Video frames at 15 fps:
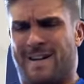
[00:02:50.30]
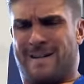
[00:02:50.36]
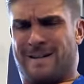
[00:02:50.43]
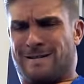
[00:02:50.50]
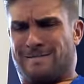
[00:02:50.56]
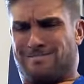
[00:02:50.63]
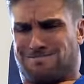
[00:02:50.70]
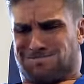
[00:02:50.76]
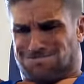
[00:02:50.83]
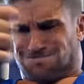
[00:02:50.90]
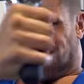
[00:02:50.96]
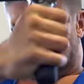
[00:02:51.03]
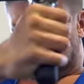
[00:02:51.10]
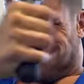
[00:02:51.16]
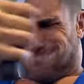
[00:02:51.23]
I don't want to bring my
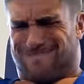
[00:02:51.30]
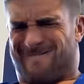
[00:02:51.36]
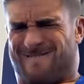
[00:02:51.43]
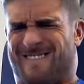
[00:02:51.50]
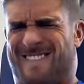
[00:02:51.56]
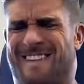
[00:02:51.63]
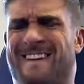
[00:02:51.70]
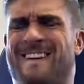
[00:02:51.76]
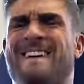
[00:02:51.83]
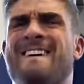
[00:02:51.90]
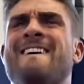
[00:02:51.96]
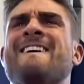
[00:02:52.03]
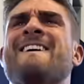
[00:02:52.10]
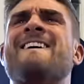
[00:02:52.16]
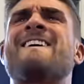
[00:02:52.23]
shoulder or
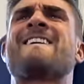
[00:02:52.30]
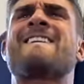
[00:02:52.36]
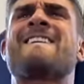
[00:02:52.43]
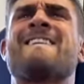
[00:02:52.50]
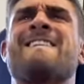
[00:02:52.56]
my arms